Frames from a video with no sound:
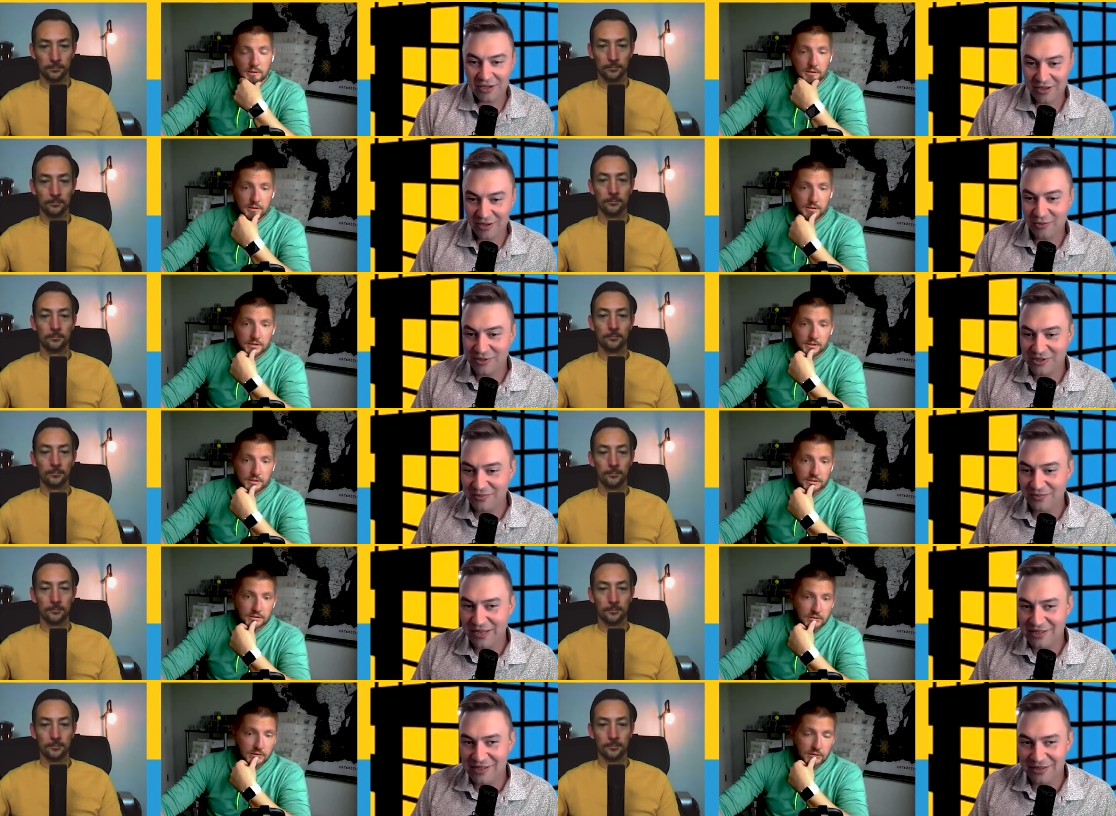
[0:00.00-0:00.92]
Speaker 1: And what's
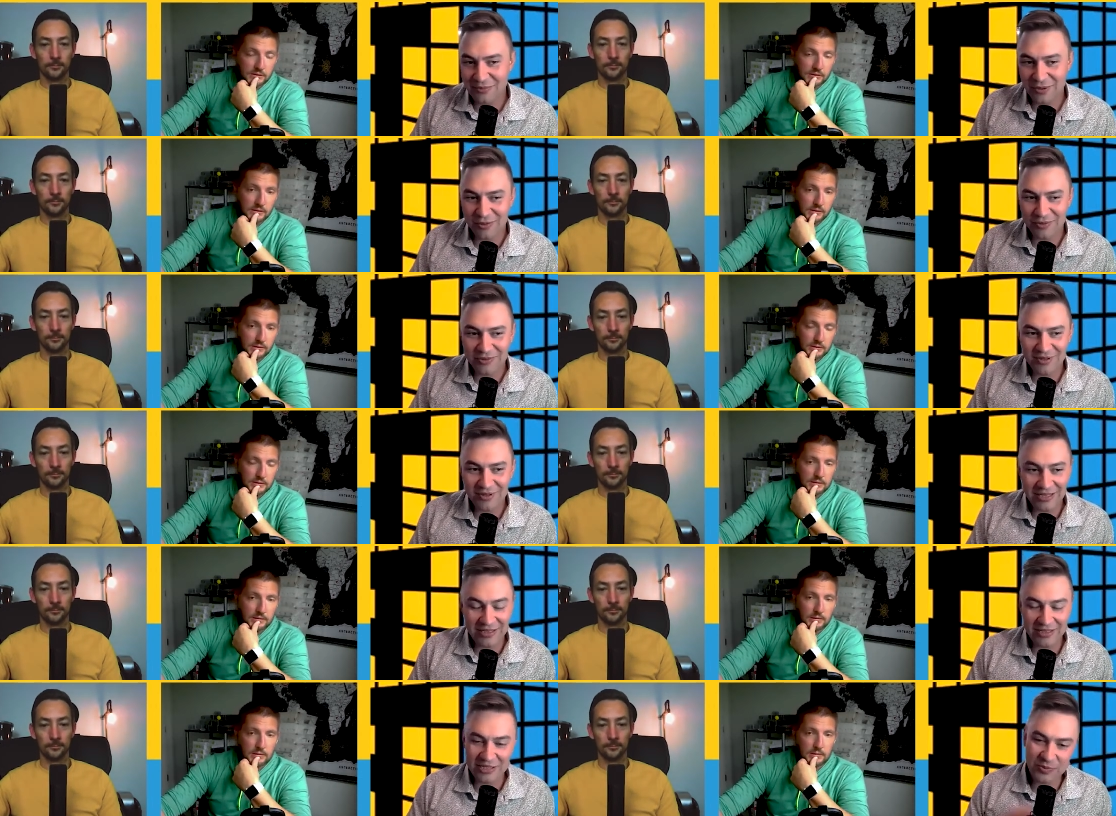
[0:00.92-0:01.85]
amazing about,
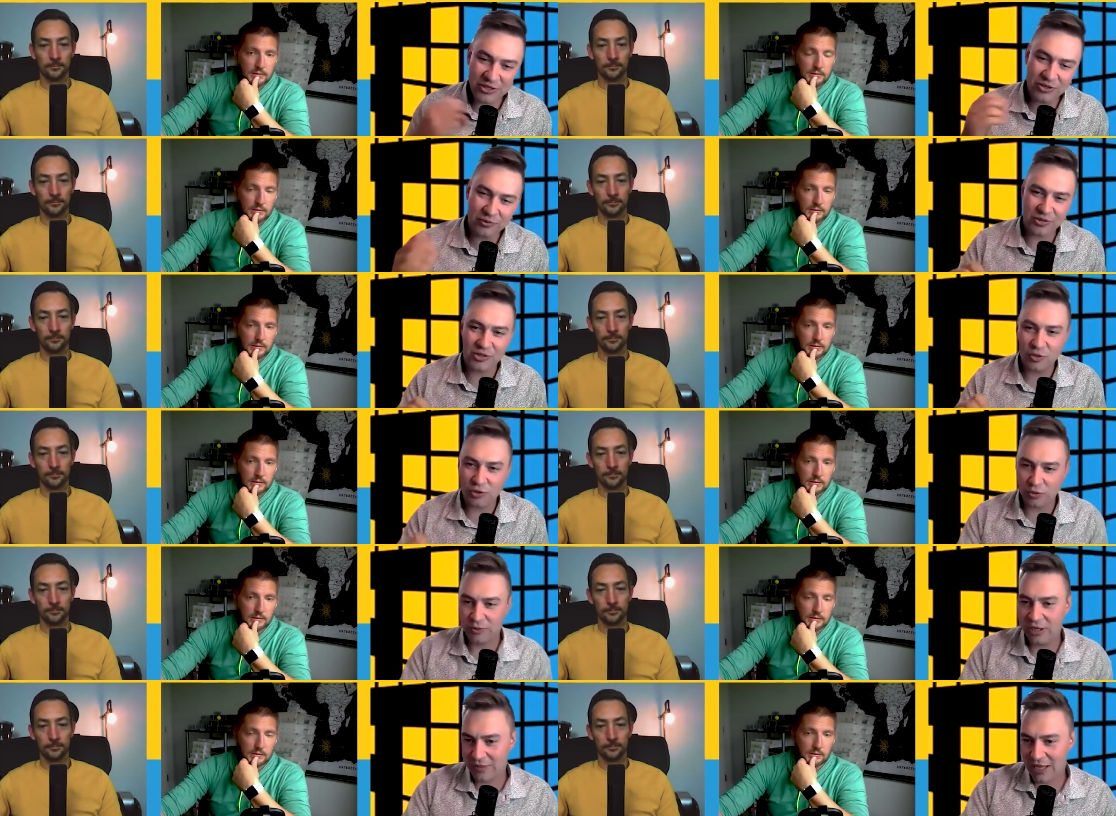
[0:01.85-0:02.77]
like, especially with the social
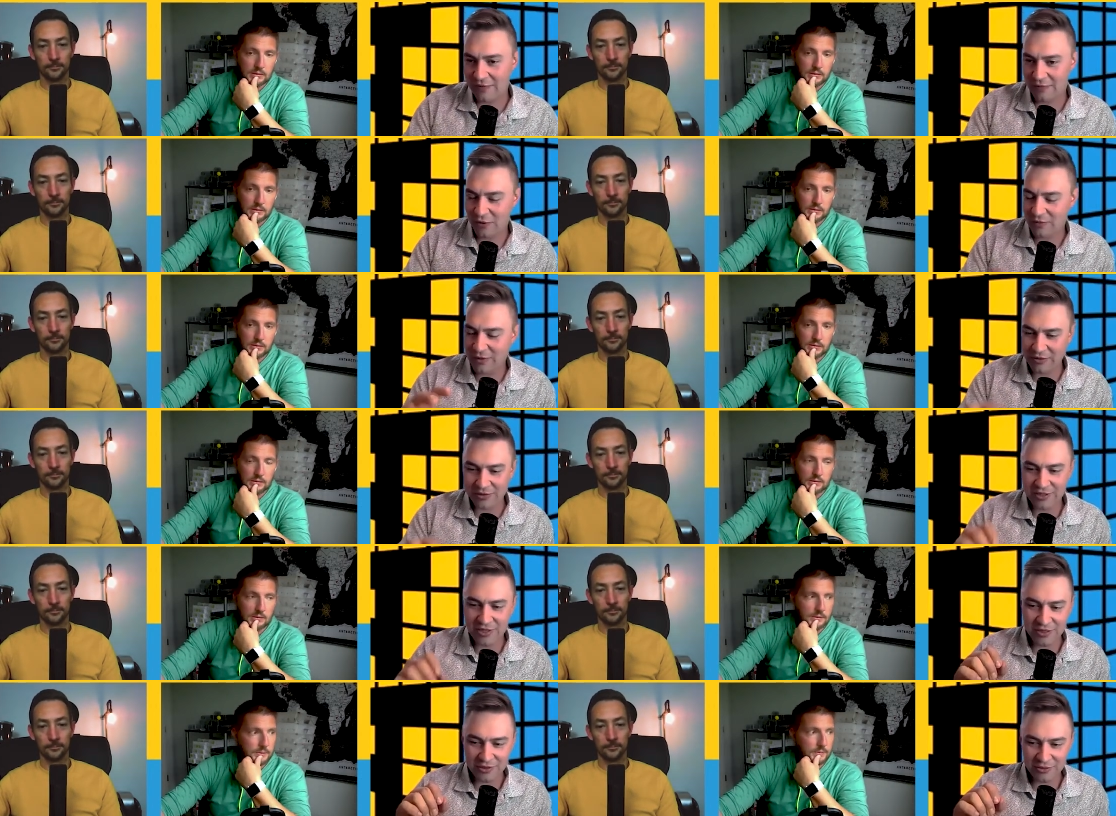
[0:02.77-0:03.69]
media platform, I know I
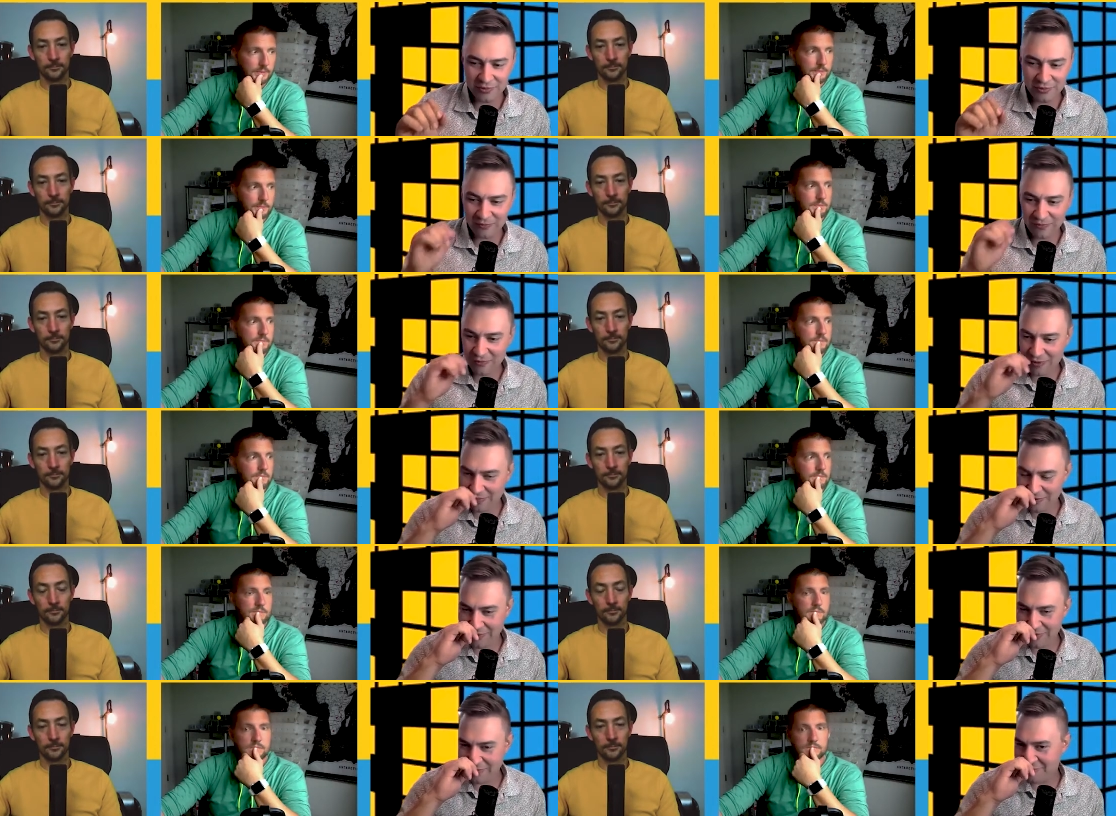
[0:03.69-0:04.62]
talked to you before
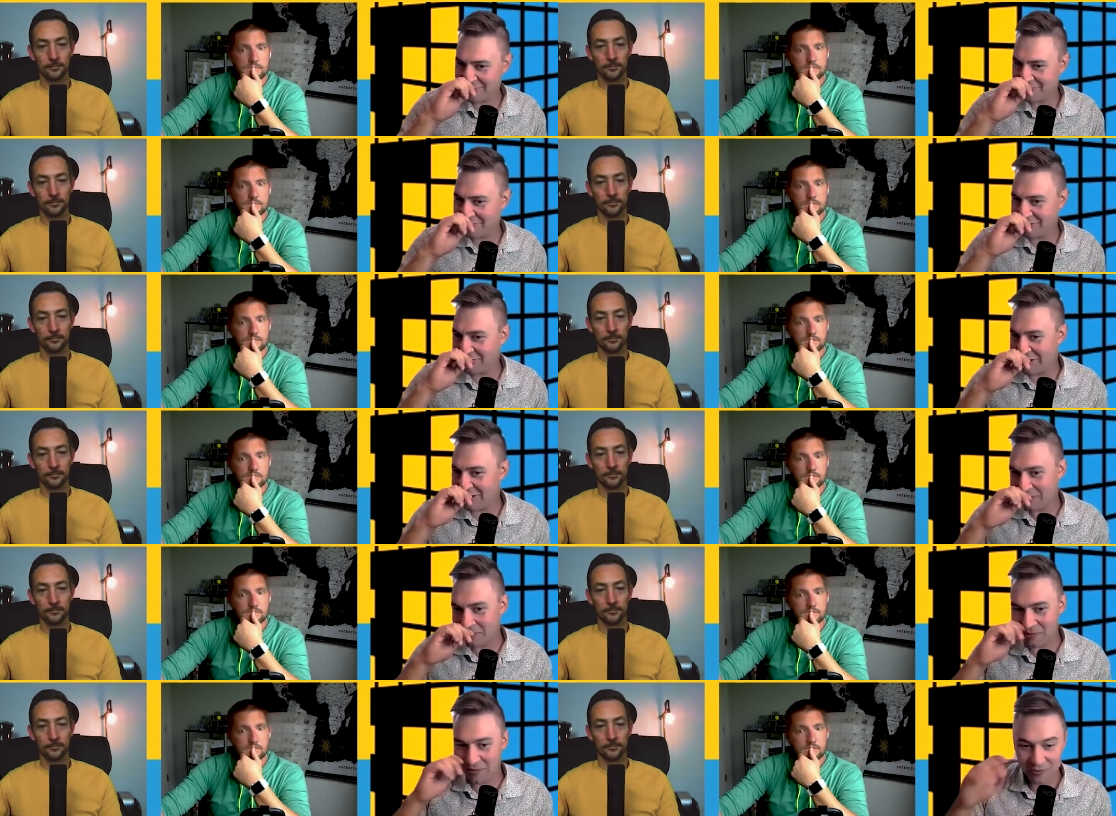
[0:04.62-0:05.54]
about, you know,
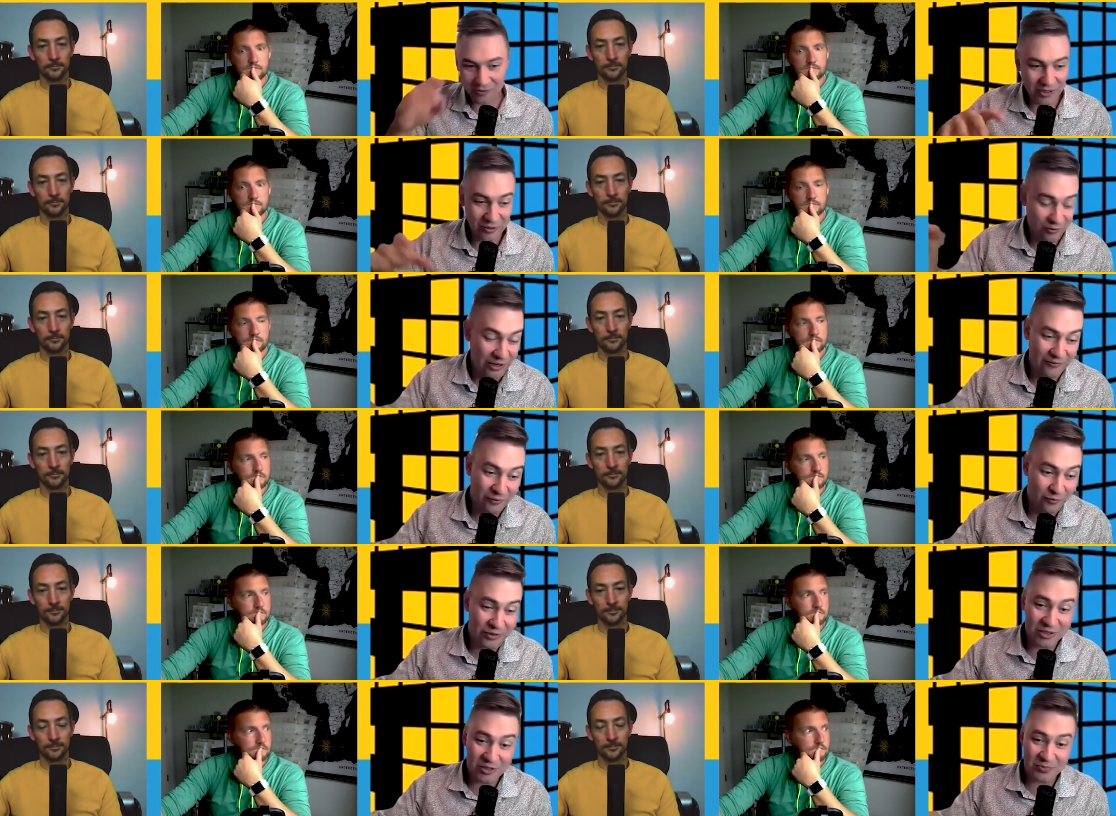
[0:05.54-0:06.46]
how, how great of a
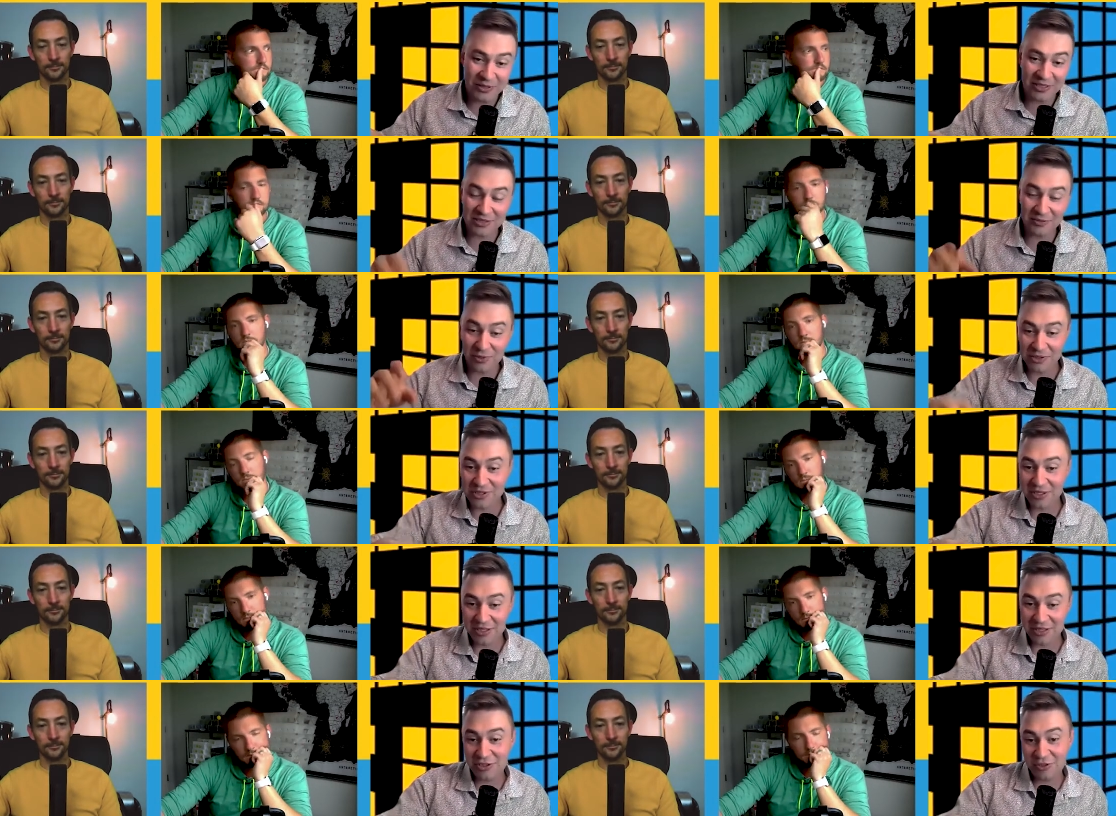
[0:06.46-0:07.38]
reach, because the person
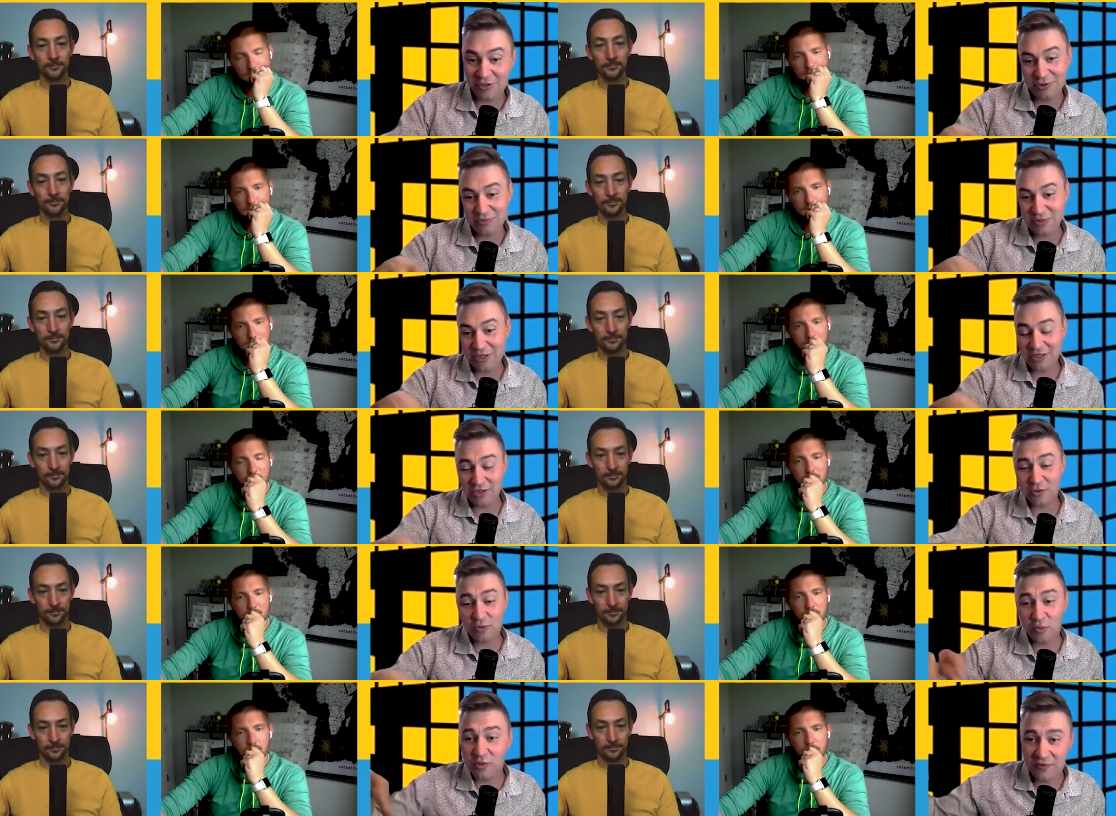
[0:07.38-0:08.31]
that introduced me to
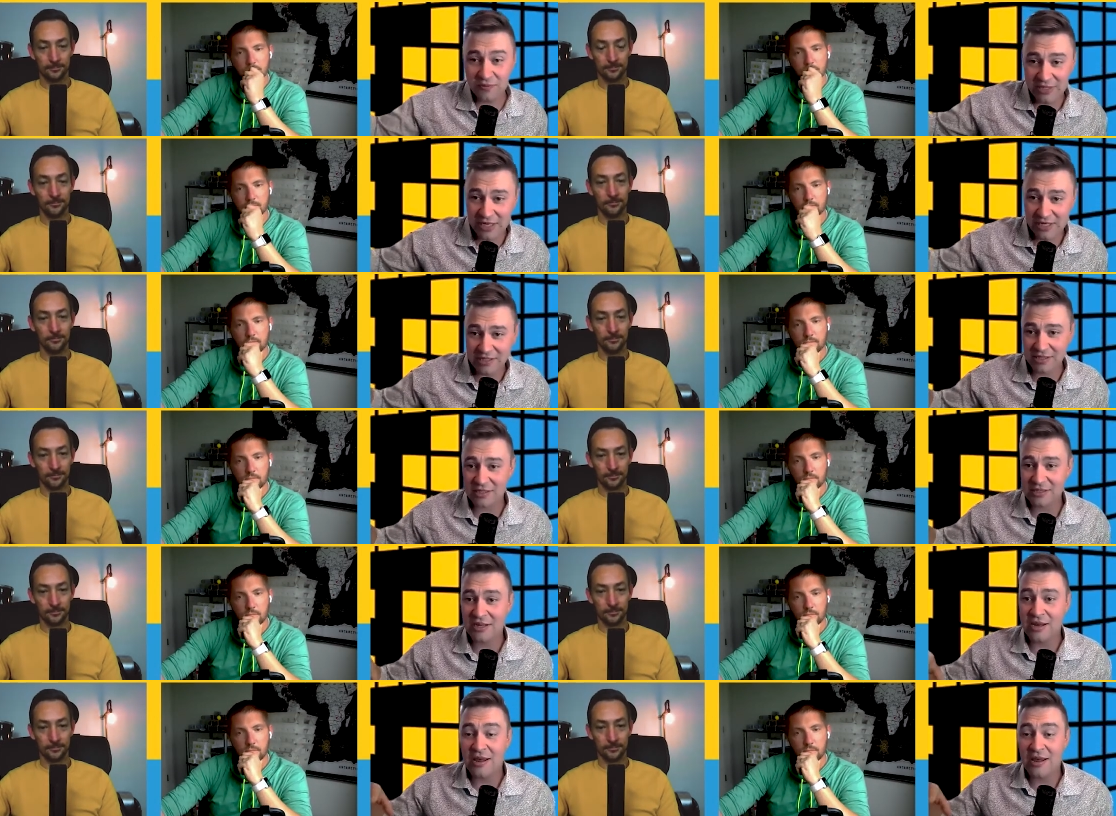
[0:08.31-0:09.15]
you was from Texas.